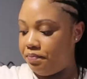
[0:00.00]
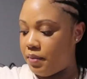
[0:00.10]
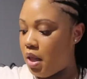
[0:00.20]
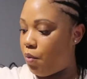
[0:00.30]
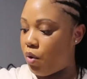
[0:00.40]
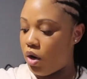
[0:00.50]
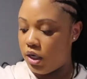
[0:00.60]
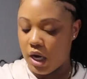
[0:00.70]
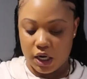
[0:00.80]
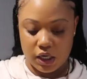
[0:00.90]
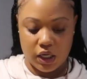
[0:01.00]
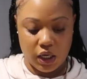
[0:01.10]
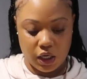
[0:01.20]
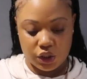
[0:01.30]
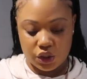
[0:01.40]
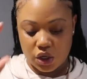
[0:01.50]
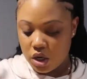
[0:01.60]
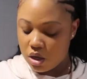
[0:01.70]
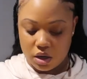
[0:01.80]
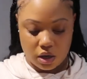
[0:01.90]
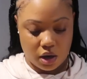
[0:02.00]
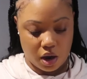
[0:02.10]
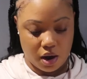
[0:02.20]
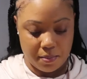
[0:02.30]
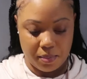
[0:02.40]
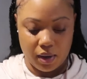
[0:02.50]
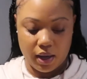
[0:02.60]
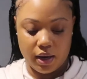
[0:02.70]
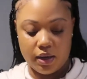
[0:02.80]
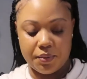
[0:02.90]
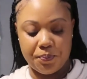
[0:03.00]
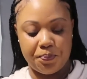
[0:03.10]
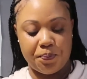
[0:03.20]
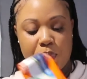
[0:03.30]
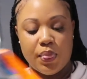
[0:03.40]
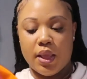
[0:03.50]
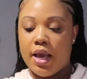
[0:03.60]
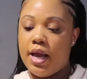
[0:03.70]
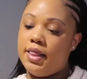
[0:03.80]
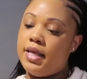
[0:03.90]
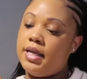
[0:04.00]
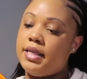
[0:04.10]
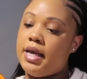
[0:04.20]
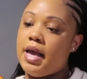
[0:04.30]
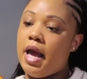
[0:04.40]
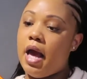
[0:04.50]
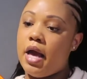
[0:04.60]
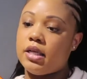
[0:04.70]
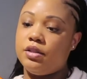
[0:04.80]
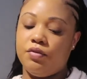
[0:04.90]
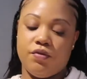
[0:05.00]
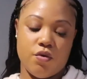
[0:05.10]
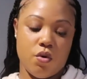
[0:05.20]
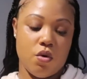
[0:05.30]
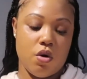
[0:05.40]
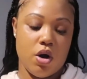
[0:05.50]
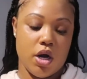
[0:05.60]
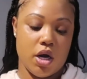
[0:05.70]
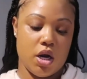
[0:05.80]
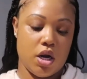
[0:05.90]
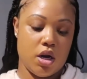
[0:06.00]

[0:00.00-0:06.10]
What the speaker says: They were $1 each. Can't complain. And then they asked for